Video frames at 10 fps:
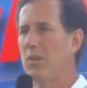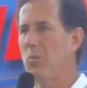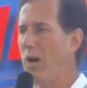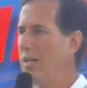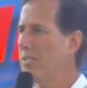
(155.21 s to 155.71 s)

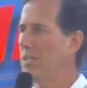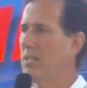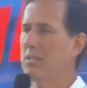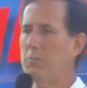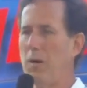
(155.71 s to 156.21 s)
Why isn't
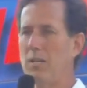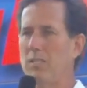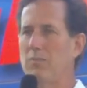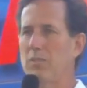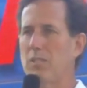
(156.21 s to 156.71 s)
it the
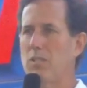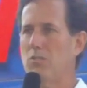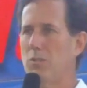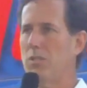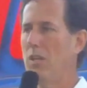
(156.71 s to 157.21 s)
policy of this
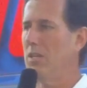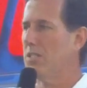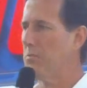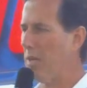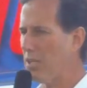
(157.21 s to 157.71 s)
country
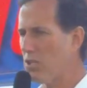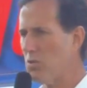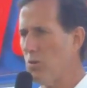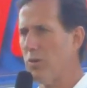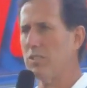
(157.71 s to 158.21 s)
to make
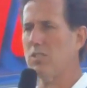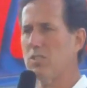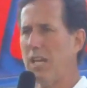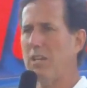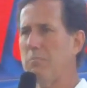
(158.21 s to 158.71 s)
sure and
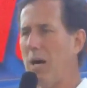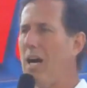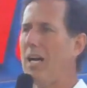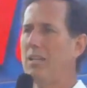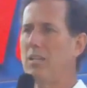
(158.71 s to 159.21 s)
stand
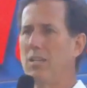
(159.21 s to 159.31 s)
by